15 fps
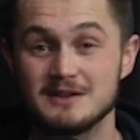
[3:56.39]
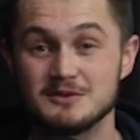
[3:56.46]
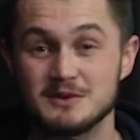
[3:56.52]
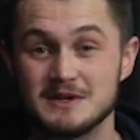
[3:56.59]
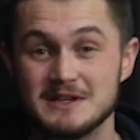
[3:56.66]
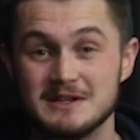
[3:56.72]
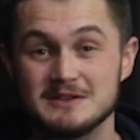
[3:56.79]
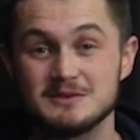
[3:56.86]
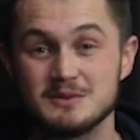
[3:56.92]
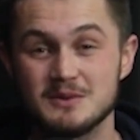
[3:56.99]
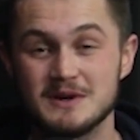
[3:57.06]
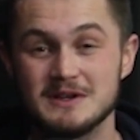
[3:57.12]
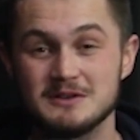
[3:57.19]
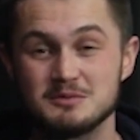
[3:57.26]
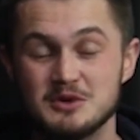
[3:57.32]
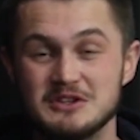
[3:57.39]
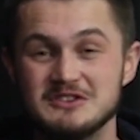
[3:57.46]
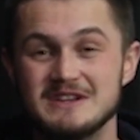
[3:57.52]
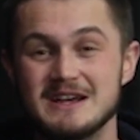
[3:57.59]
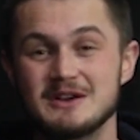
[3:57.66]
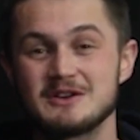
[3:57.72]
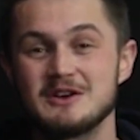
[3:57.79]
is where he's
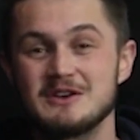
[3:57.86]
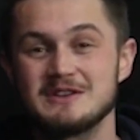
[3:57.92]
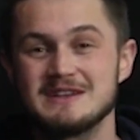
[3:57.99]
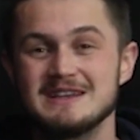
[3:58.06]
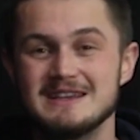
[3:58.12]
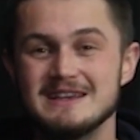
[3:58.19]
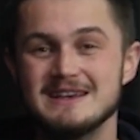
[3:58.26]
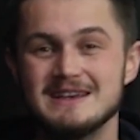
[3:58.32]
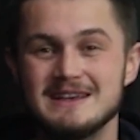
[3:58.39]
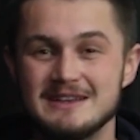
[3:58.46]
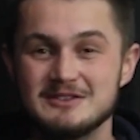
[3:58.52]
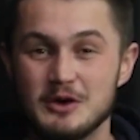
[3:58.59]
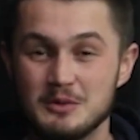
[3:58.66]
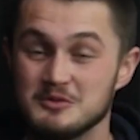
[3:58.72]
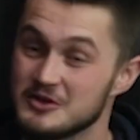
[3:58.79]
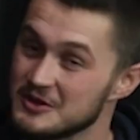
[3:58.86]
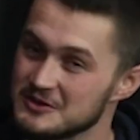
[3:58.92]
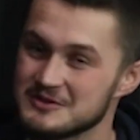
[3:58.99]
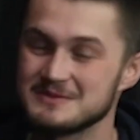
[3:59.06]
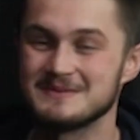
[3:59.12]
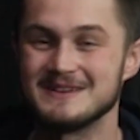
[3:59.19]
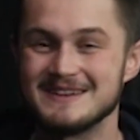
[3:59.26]
preaching at currently. It's Hope
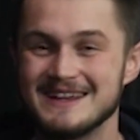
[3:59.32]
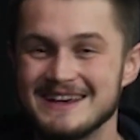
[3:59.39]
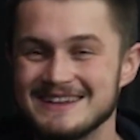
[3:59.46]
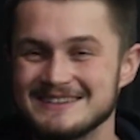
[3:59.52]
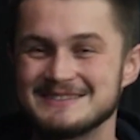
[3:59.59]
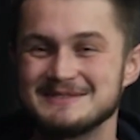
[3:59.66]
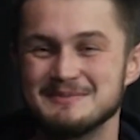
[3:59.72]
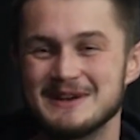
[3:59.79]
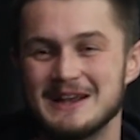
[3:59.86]
Church in Dallas. But